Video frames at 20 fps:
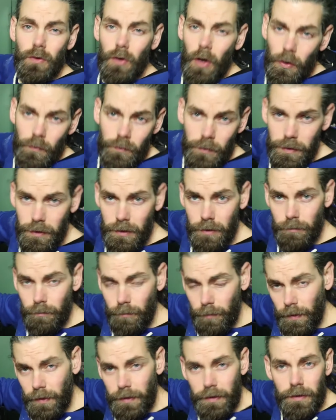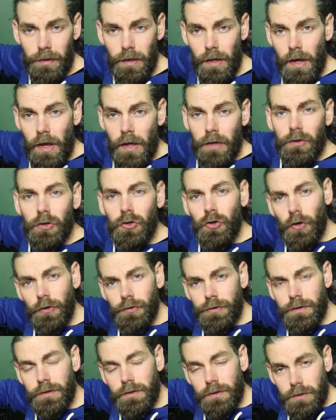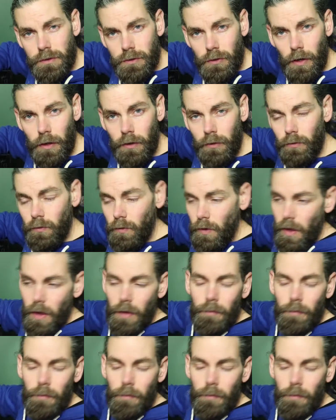not only complete the nitrogen cycle